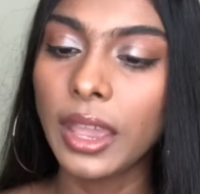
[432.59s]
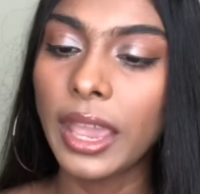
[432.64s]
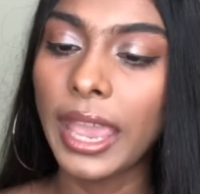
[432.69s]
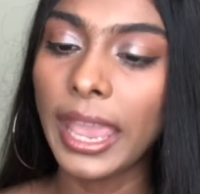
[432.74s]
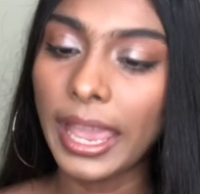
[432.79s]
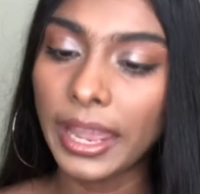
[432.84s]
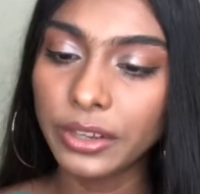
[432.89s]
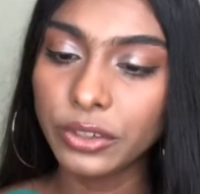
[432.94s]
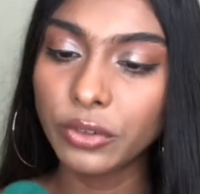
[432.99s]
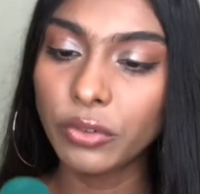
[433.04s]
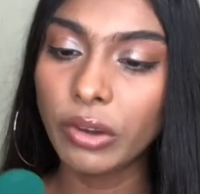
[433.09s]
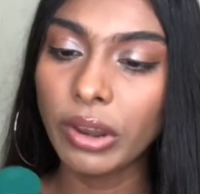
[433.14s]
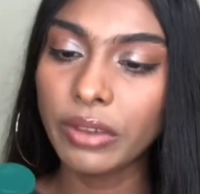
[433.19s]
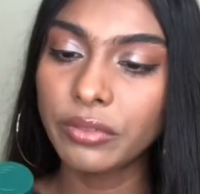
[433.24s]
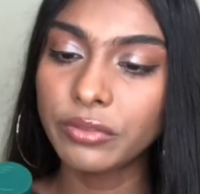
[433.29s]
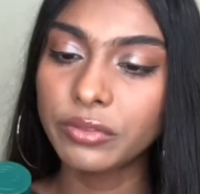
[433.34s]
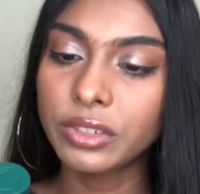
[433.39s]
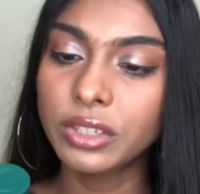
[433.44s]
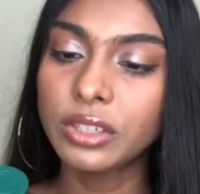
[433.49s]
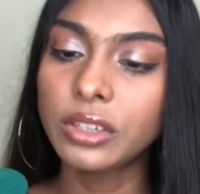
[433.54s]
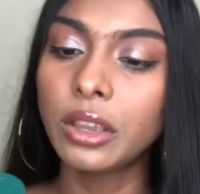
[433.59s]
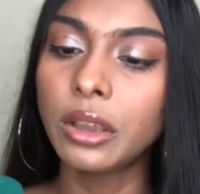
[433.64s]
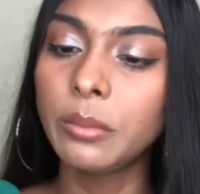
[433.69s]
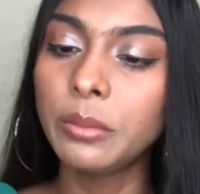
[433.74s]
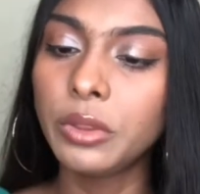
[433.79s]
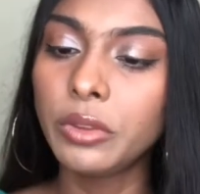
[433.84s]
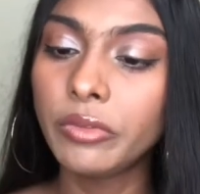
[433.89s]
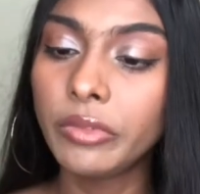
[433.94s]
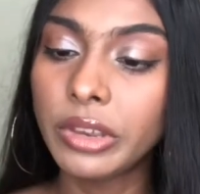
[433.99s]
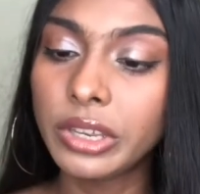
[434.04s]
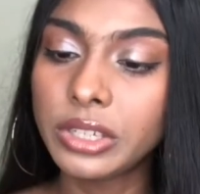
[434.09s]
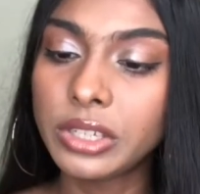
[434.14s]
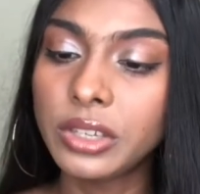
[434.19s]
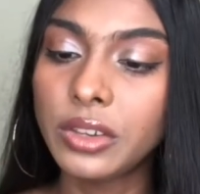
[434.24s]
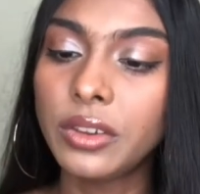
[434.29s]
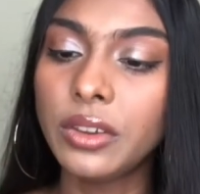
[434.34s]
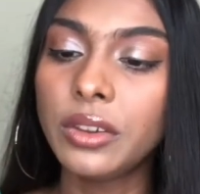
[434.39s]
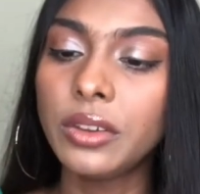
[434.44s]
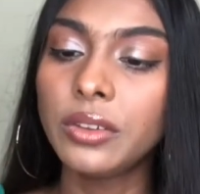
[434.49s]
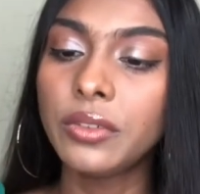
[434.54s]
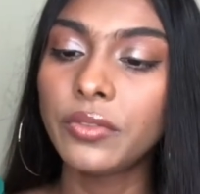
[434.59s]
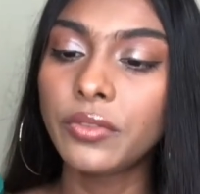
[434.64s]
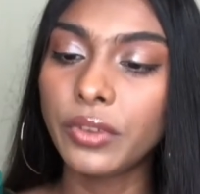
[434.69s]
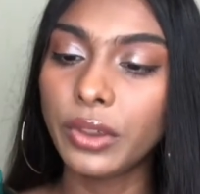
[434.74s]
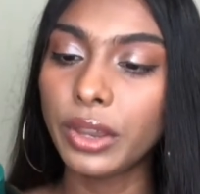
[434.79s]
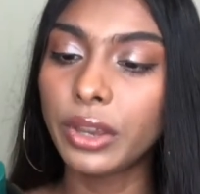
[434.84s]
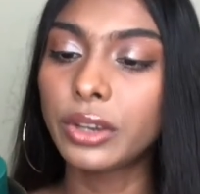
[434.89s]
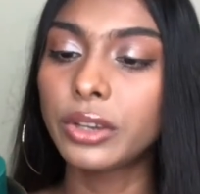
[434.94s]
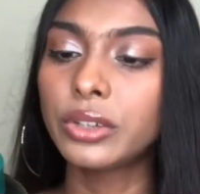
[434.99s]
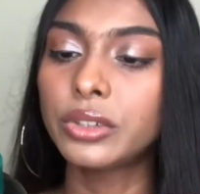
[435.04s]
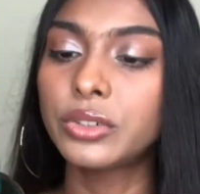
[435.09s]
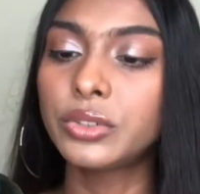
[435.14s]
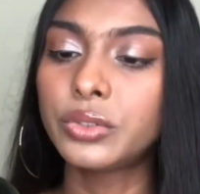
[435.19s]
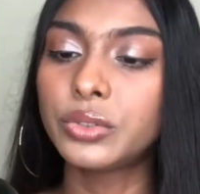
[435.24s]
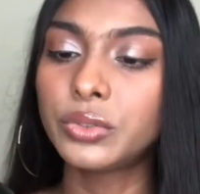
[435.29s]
handcrafted community fair